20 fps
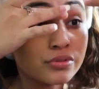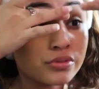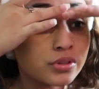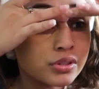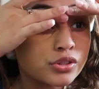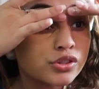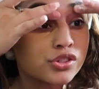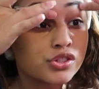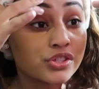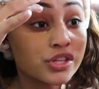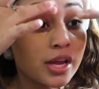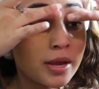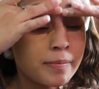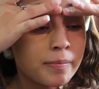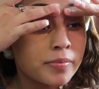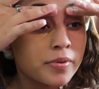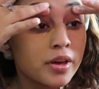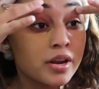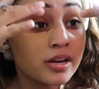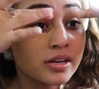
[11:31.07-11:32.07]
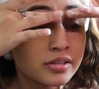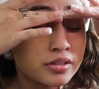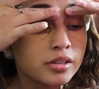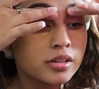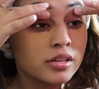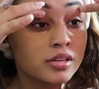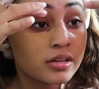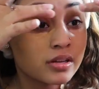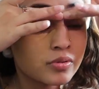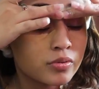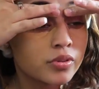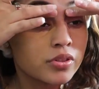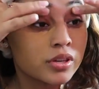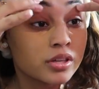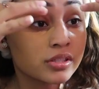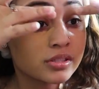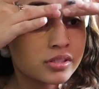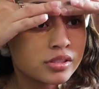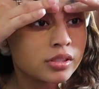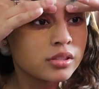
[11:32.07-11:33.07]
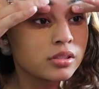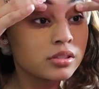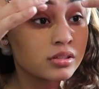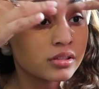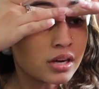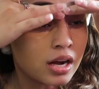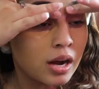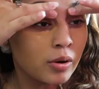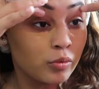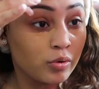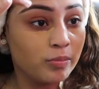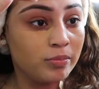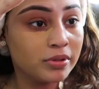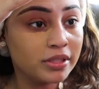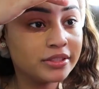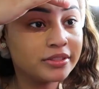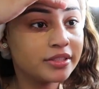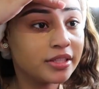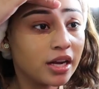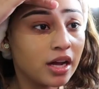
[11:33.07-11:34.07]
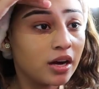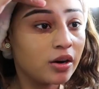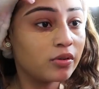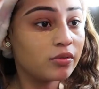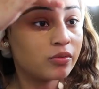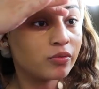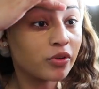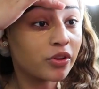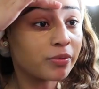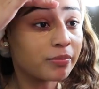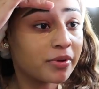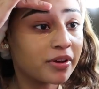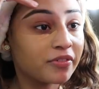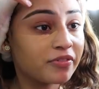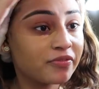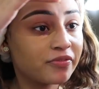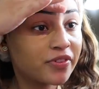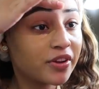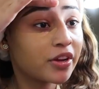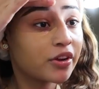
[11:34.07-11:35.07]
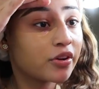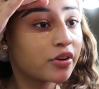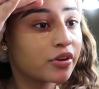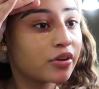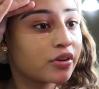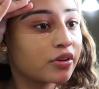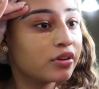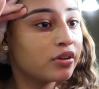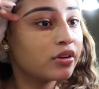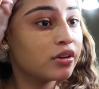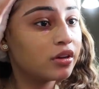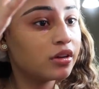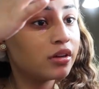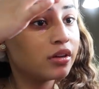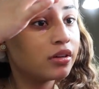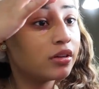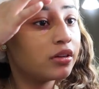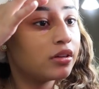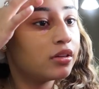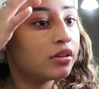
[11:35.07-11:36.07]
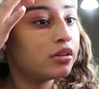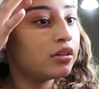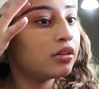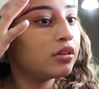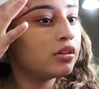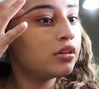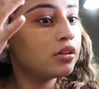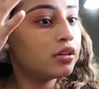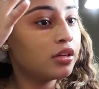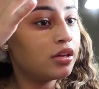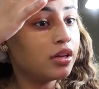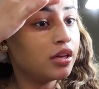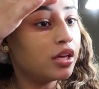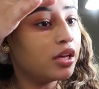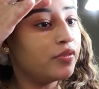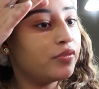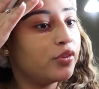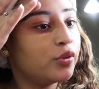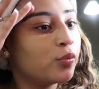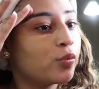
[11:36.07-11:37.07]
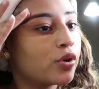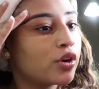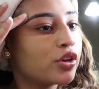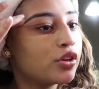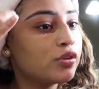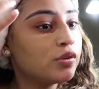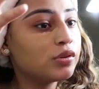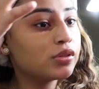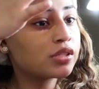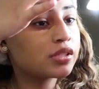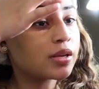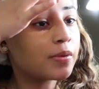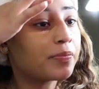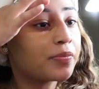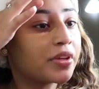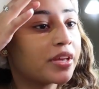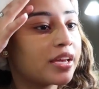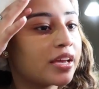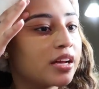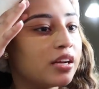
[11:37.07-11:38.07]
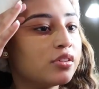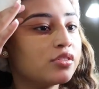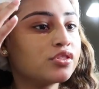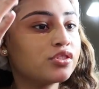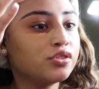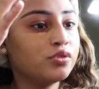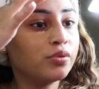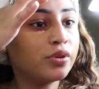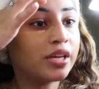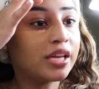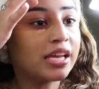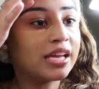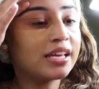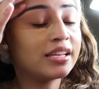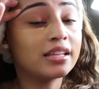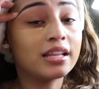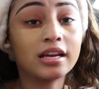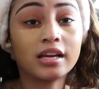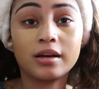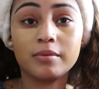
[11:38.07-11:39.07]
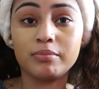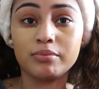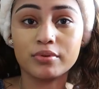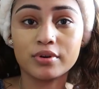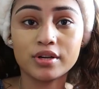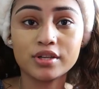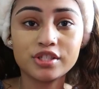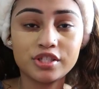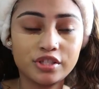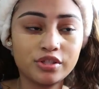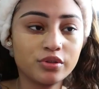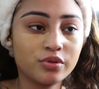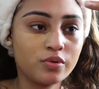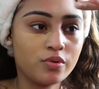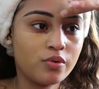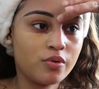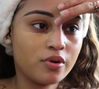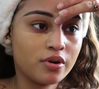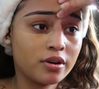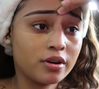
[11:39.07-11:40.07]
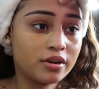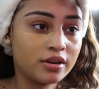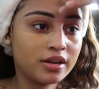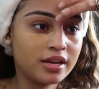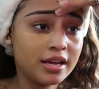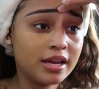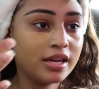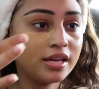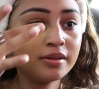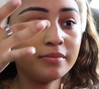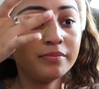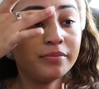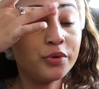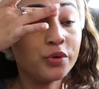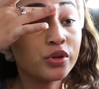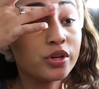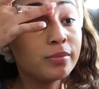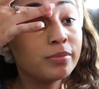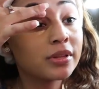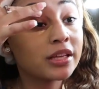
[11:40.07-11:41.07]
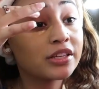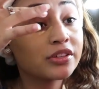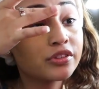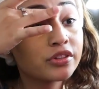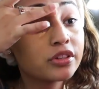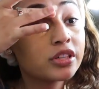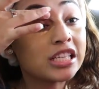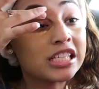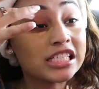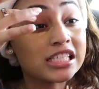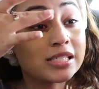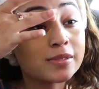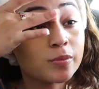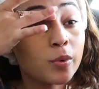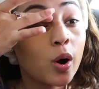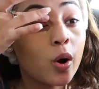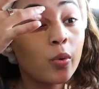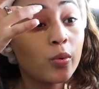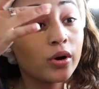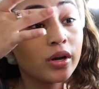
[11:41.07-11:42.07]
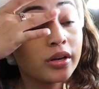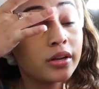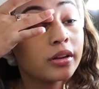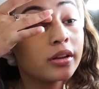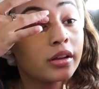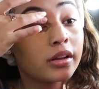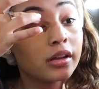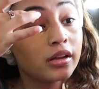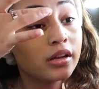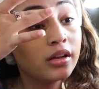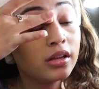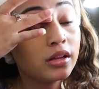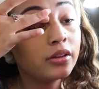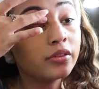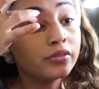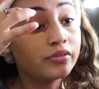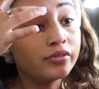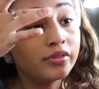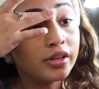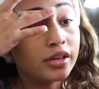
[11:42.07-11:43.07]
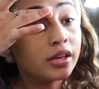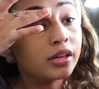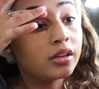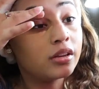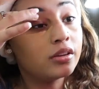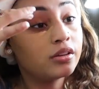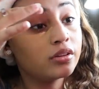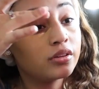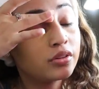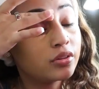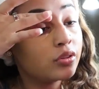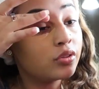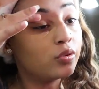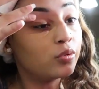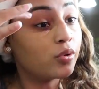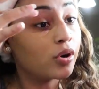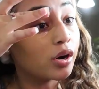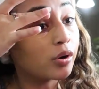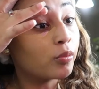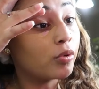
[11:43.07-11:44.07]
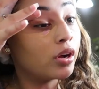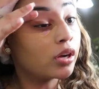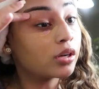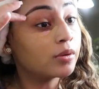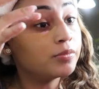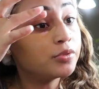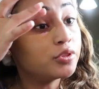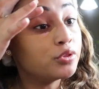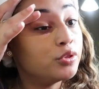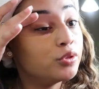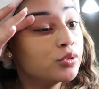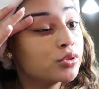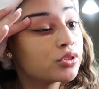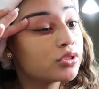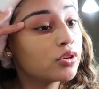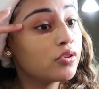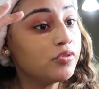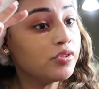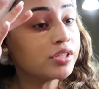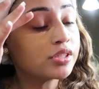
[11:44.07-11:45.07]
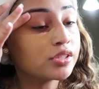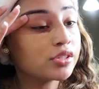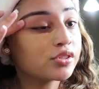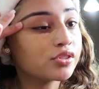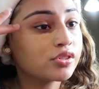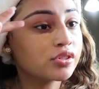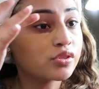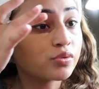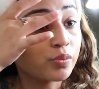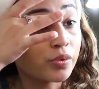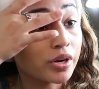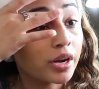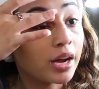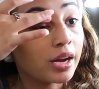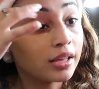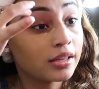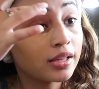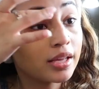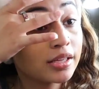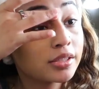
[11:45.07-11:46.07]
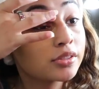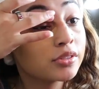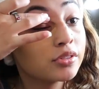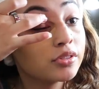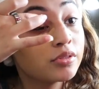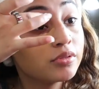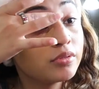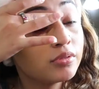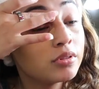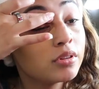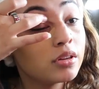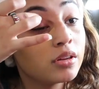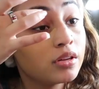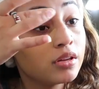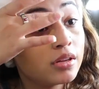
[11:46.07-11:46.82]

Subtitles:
the shape that I did with the concealer, I will blend it out with my finger. If you want to use something else, you can, like a brush or a beauty blender, a small one, then you are welcome to do so. This is just what I like to do.